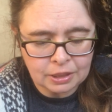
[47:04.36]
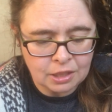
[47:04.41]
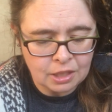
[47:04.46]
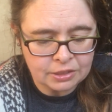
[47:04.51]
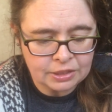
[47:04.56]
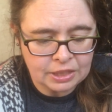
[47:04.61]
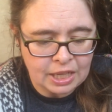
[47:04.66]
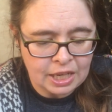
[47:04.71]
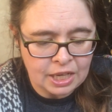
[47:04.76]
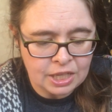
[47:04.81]

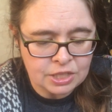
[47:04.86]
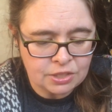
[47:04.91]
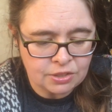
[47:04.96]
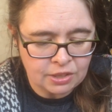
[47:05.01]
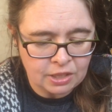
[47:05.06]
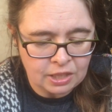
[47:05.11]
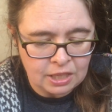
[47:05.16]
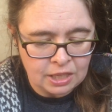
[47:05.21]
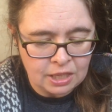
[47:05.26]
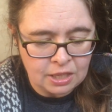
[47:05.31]
along the edge of
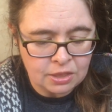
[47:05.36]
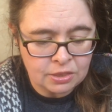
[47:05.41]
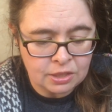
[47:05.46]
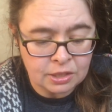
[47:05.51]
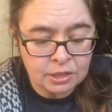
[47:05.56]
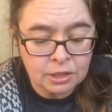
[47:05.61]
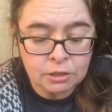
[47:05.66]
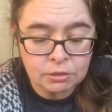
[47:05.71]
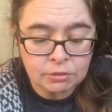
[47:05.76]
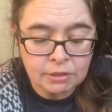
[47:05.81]
the heath
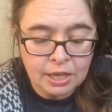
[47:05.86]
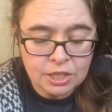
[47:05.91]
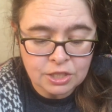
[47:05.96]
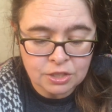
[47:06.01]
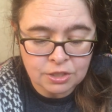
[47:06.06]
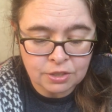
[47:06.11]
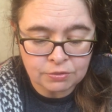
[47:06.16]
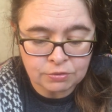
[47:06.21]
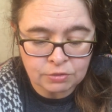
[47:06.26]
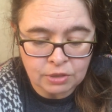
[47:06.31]
in the
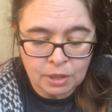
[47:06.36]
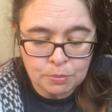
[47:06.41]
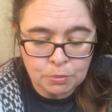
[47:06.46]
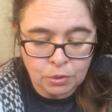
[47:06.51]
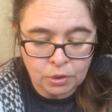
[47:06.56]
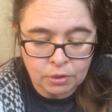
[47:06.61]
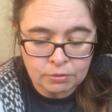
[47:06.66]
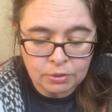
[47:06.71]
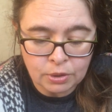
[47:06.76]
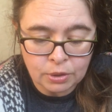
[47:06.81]
direction of
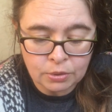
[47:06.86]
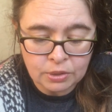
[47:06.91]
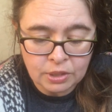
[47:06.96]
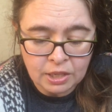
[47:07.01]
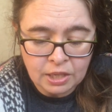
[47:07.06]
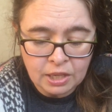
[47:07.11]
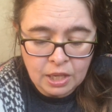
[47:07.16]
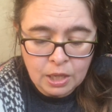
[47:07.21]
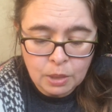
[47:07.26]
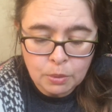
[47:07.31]
Dreadmoor Road,
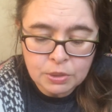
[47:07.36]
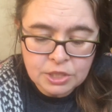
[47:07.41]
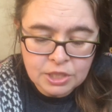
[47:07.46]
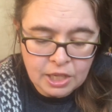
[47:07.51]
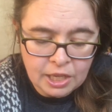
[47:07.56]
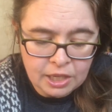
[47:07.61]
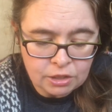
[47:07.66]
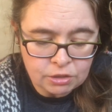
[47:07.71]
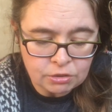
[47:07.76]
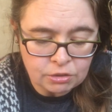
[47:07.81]
which
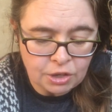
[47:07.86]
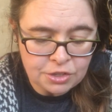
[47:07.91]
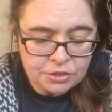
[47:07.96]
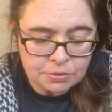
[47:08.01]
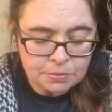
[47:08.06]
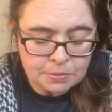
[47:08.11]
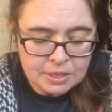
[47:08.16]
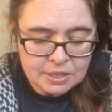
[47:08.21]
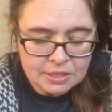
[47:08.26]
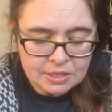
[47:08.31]
cut across
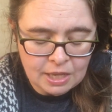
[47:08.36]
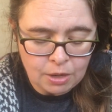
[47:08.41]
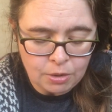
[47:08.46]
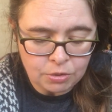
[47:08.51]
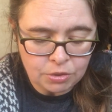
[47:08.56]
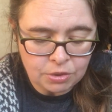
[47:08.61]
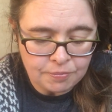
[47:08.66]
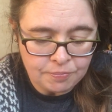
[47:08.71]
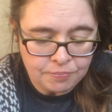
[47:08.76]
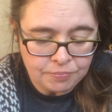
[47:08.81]
from the
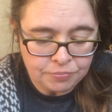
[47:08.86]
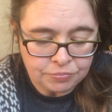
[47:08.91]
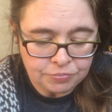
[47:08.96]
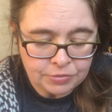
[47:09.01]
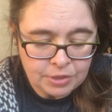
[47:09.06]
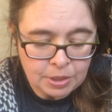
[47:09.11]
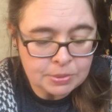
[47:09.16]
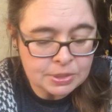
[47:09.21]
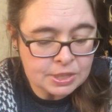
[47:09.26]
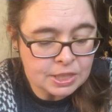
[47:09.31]
south.
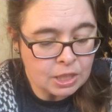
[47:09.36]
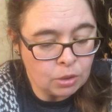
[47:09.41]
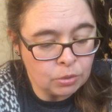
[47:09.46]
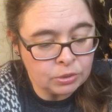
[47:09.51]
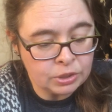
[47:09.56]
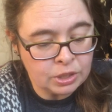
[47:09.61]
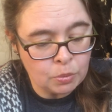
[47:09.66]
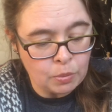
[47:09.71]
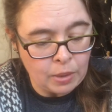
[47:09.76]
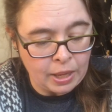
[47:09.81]
It was the
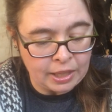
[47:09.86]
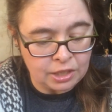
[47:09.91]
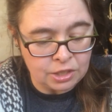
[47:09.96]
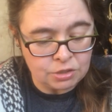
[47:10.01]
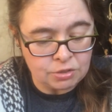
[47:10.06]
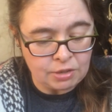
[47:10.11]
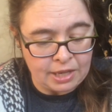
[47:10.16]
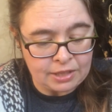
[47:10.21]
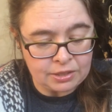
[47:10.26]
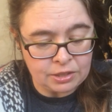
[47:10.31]
only wagon
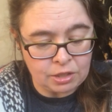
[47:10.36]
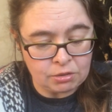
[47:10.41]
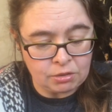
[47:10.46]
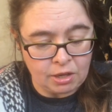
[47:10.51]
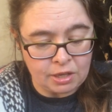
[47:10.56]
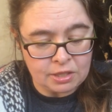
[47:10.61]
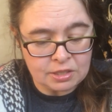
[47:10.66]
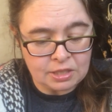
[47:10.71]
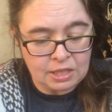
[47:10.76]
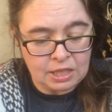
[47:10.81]
track that
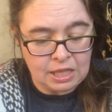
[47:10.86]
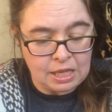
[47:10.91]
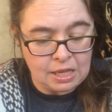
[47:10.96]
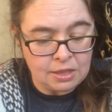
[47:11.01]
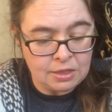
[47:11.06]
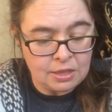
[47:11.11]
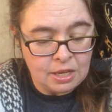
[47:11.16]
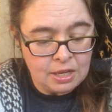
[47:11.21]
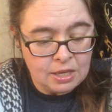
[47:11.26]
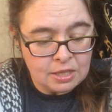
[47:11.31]
crossed the
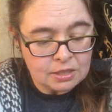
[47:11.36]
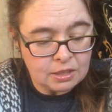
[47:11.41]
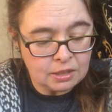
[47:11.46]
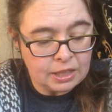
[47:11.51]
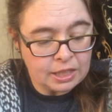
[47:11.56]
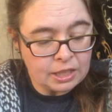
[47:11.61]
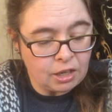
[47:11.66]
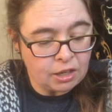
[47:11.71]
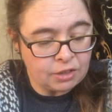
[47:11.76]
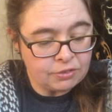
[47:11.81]
heath to
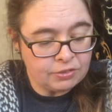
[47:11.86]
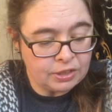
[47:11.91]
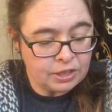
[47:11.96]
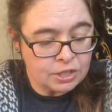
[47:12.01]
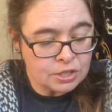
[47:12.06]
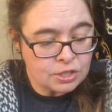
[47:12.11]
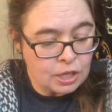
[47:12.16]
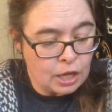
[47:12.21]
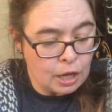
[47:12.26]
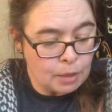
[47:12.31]
link our
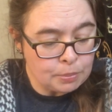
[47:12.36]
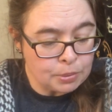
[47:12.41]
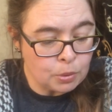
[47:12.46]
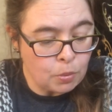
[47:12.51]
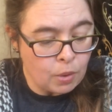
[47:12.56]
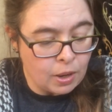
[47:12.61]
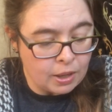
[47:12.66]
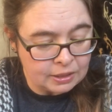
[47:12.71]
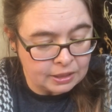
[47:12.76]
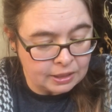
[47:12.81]
village to Upper
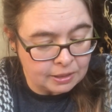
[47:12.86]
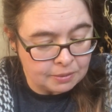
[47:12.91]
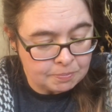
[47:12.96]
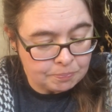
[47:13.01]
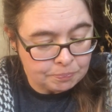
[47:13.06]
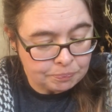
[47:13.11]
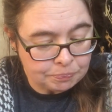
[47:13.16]
Whatley.